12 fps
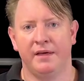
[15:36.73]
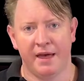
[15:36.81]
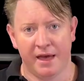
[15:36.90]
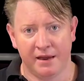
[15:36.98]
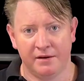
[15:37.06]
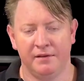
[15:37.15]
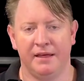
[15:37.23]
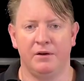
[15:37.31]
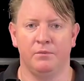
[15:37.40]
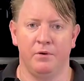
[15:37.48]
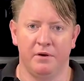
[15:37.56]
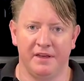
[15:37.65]
can
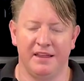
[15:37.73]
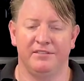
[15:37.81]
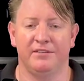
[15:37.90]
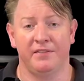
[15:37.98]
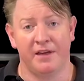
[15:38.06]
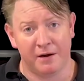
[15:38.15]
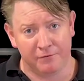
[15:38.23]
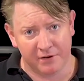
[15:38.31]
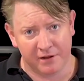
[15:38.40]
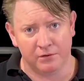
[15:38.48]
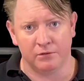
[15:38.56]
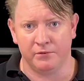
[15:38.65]
get work in South
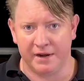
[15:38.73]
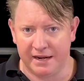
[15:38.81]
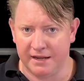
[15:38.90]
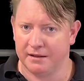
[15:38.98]
Africa already,